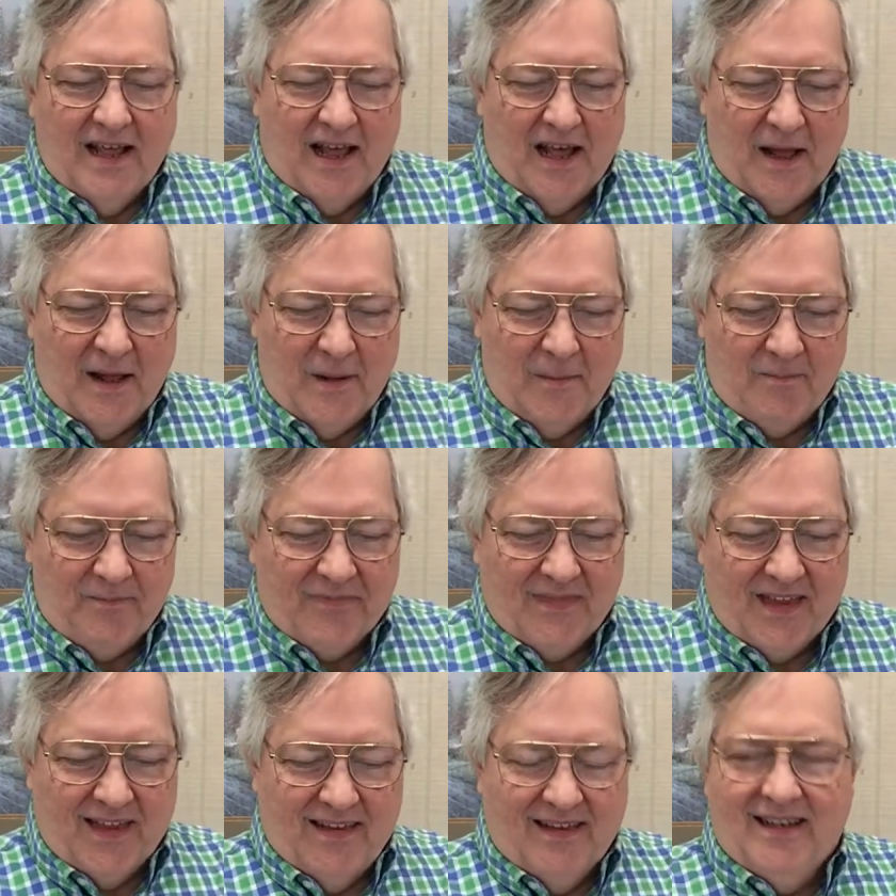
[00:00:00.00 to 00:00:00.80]
um,
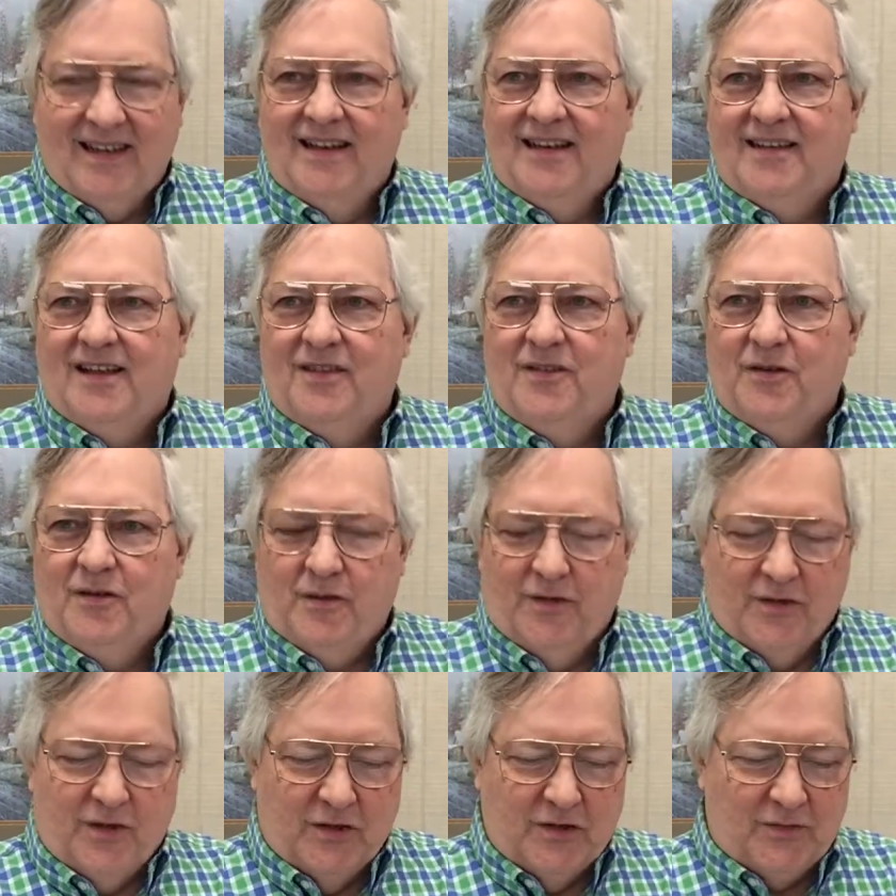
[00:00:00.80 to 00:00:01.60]
to, to the,
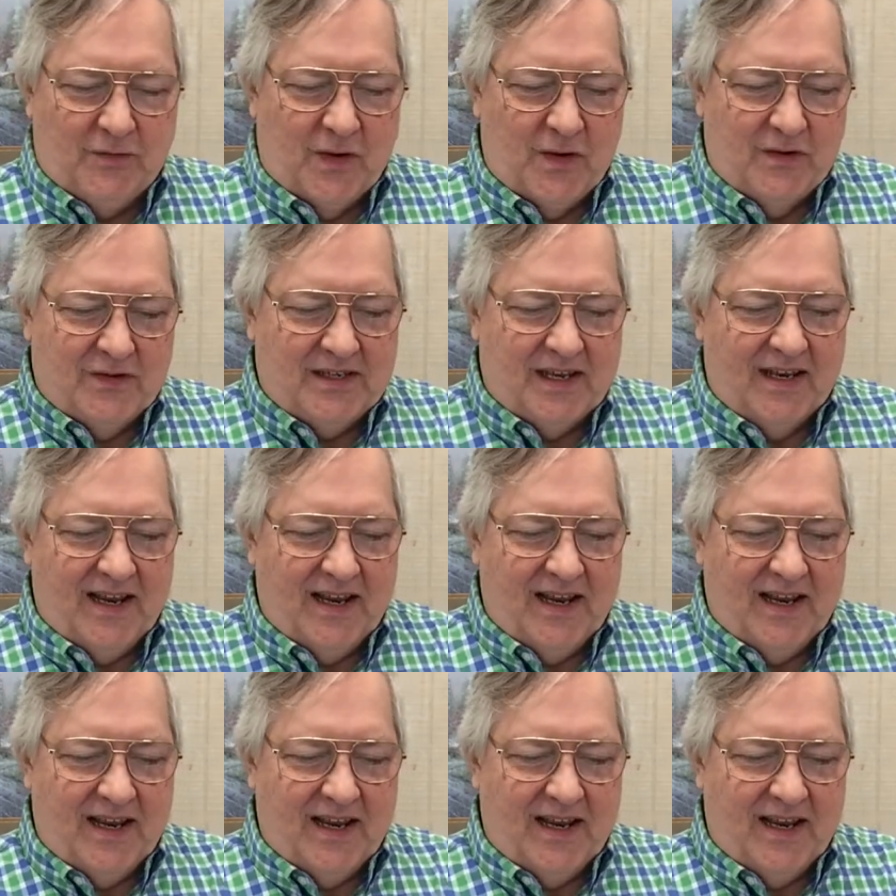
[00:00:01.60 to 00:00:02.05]
those folks.